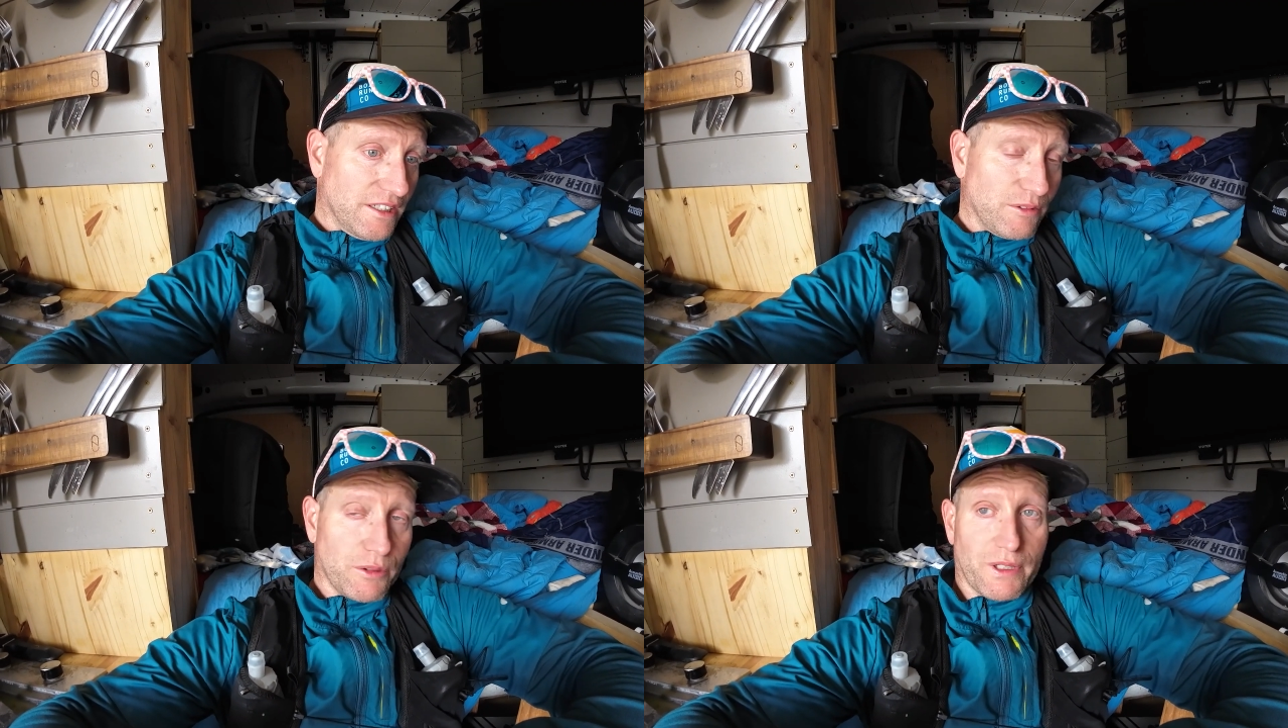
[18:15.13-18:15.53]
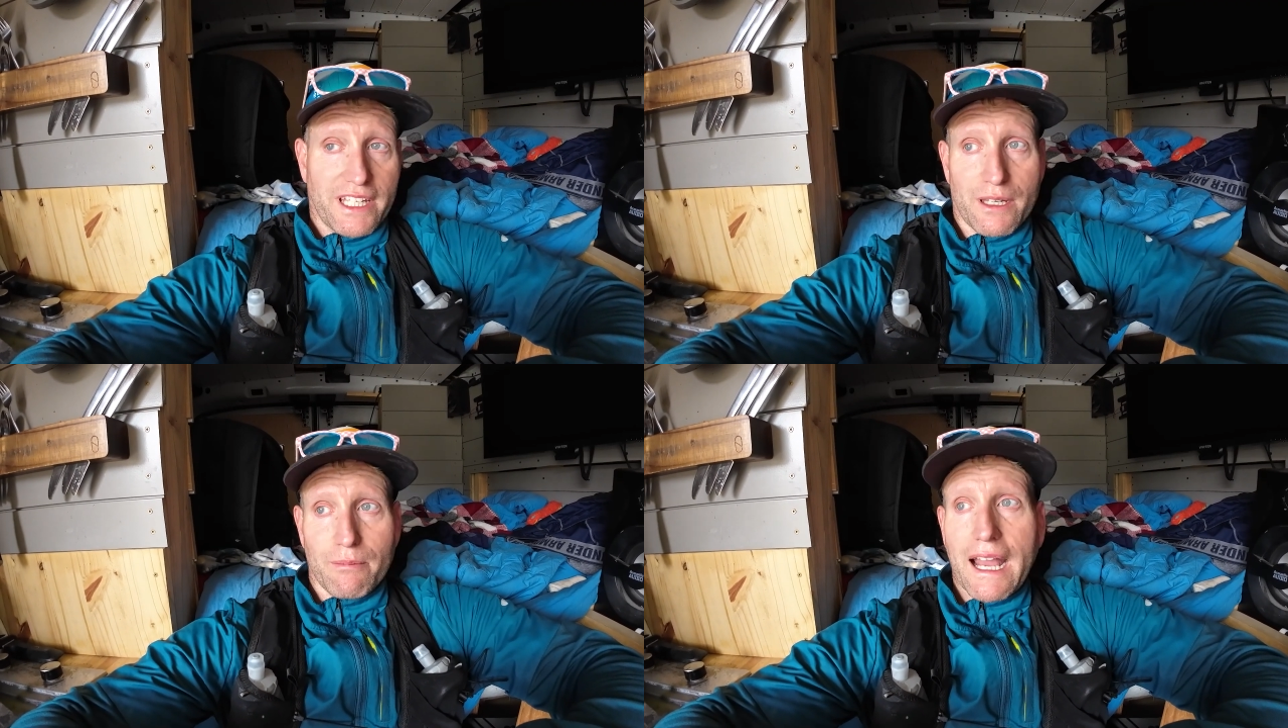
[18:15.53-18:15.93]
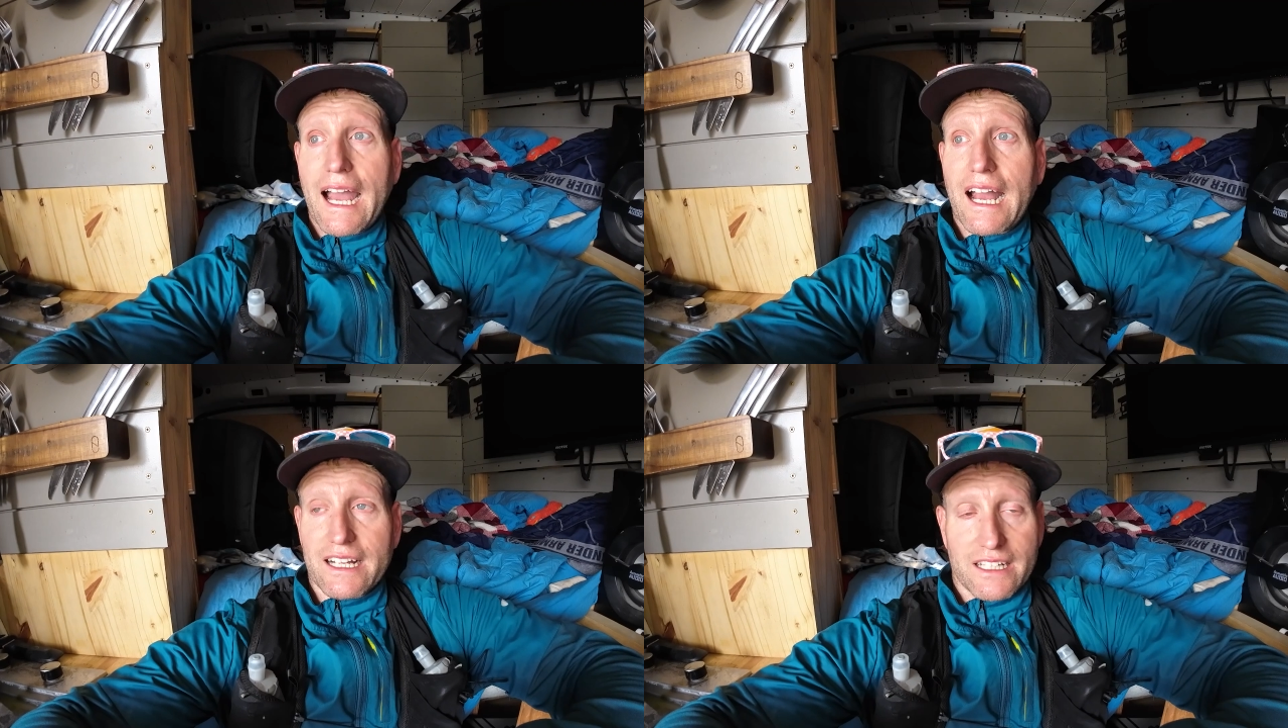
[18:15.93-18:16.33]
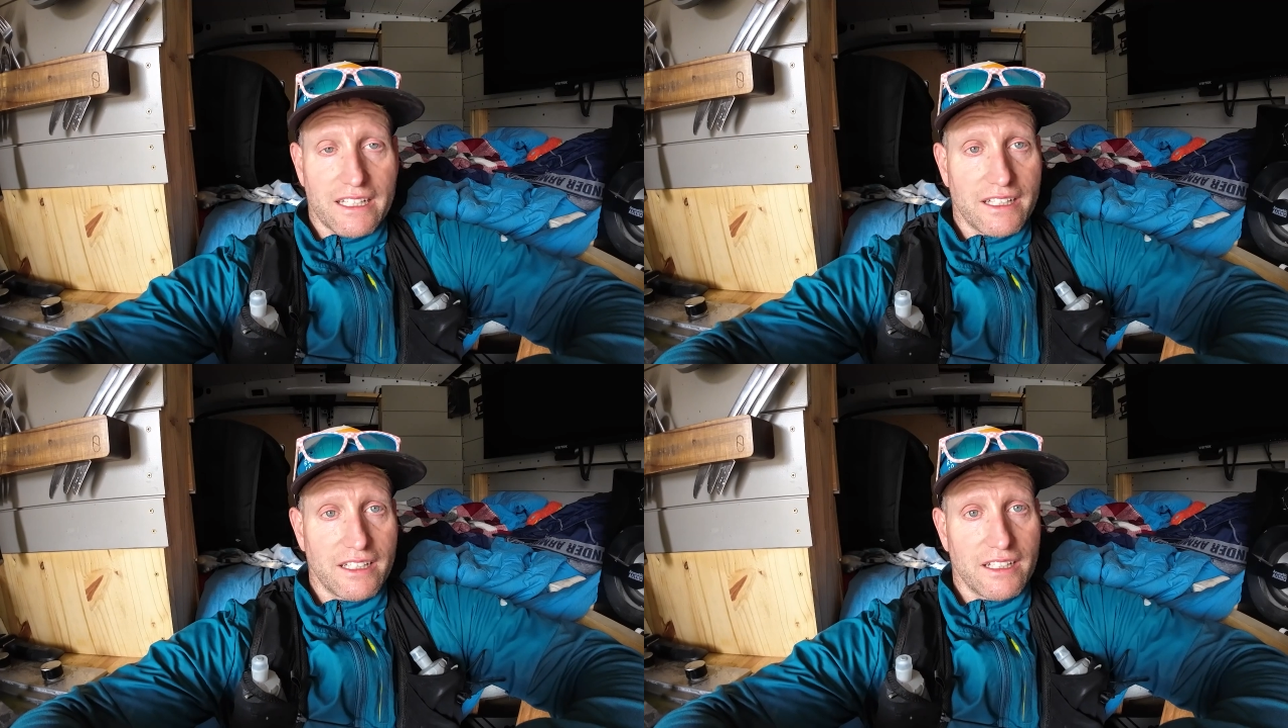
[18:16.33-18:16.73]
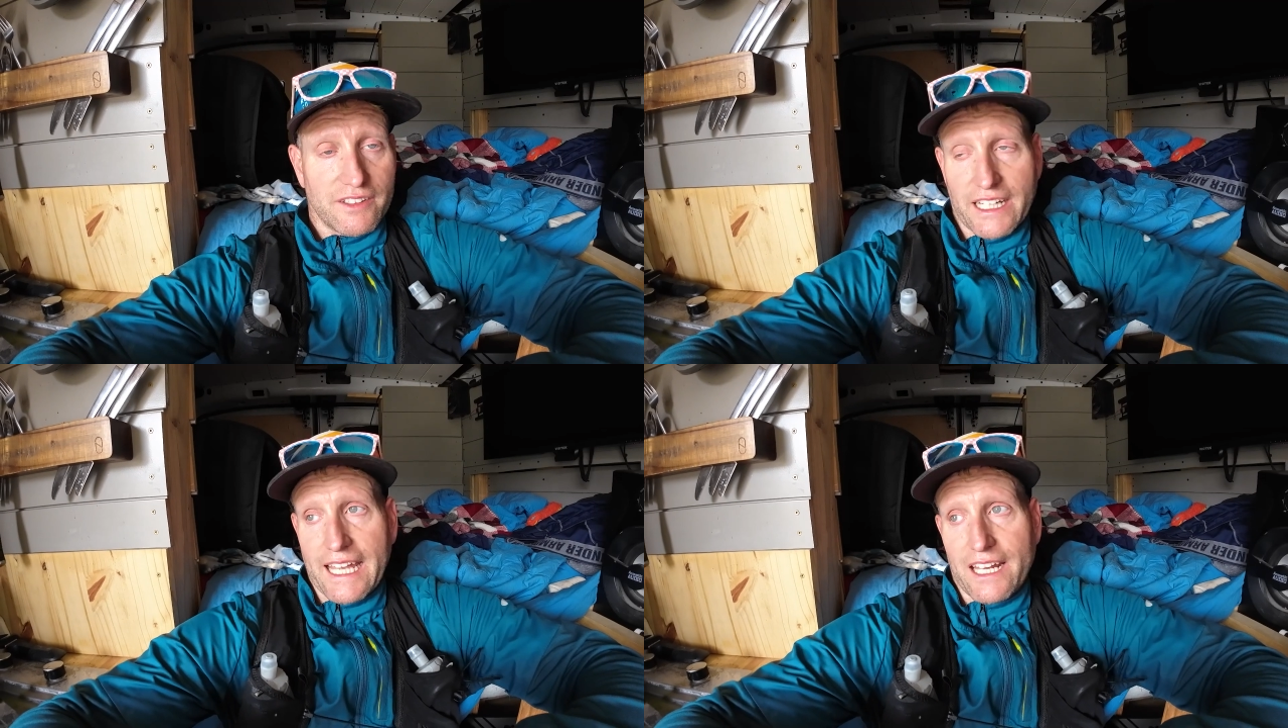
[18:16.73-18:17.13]
when we get back, because
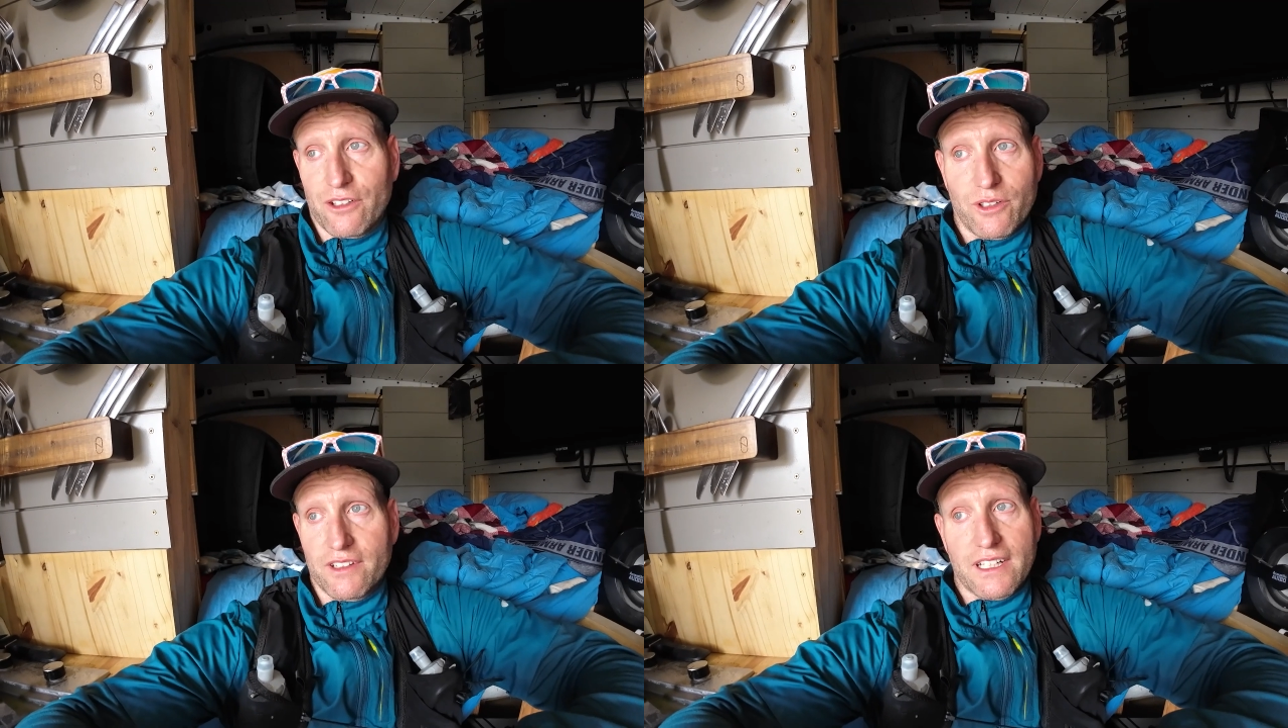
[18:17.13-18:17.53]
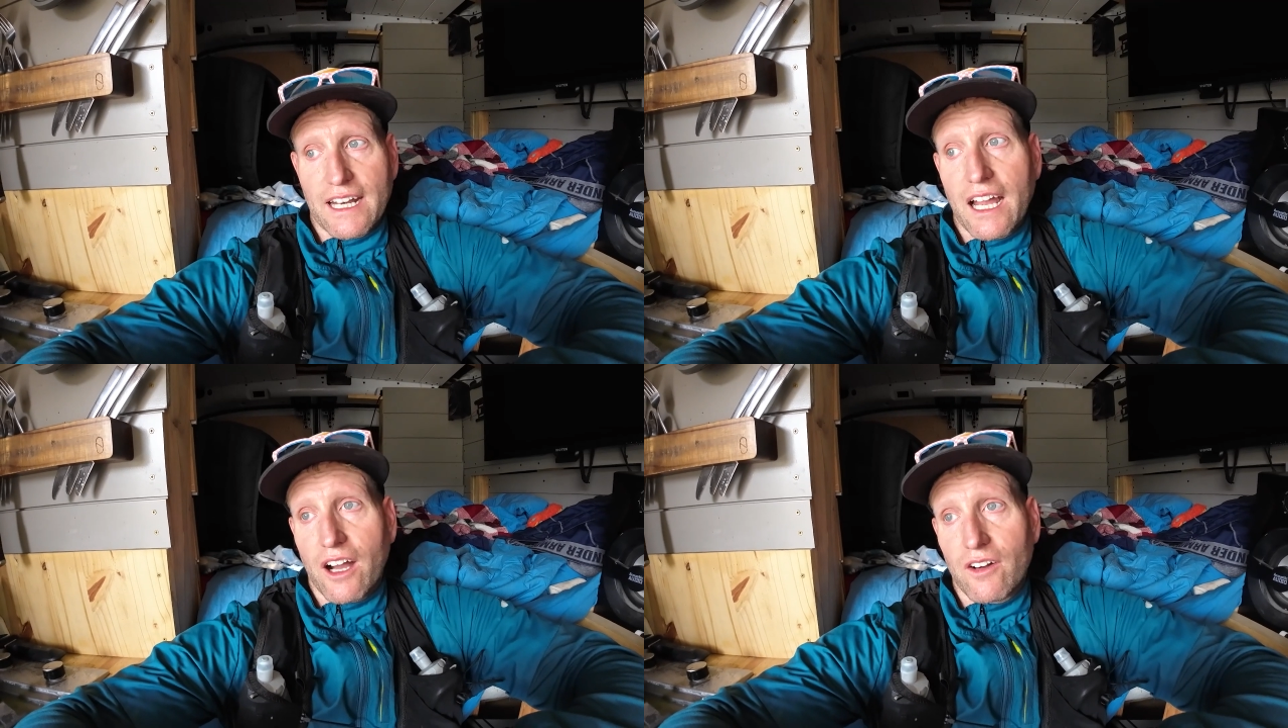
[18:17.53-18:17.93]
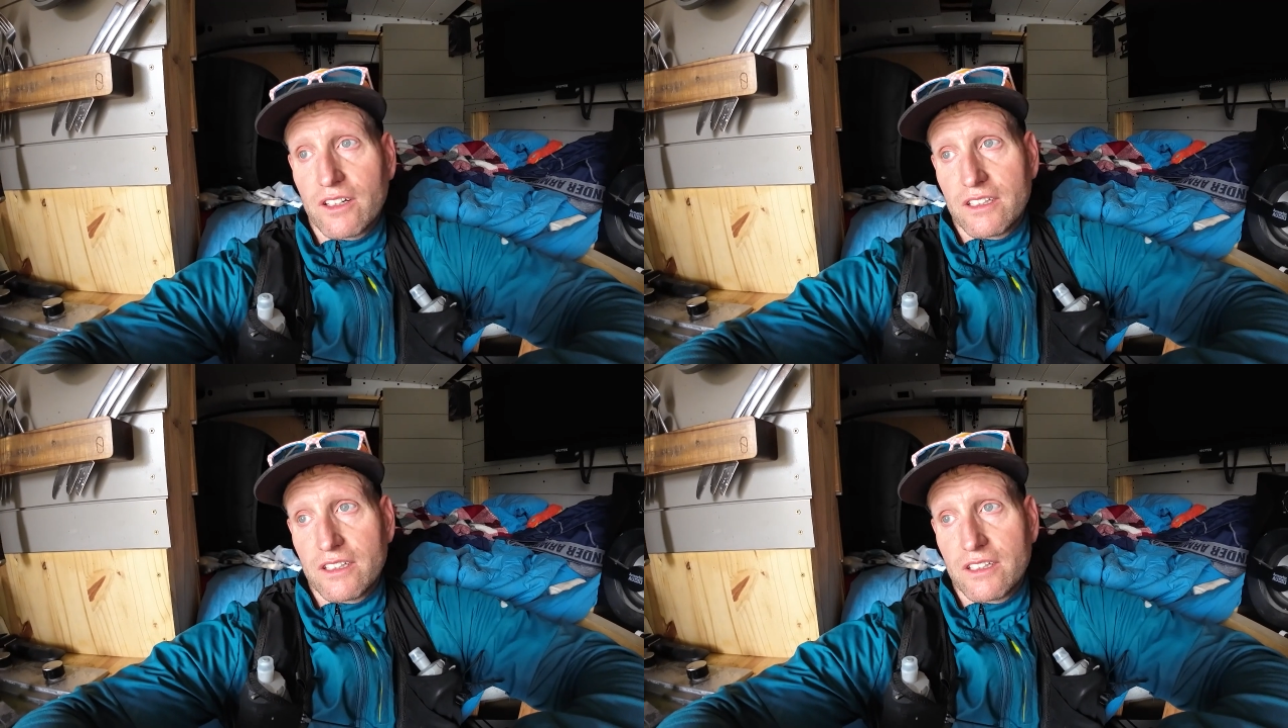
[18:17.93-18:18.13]
I can't do anything now.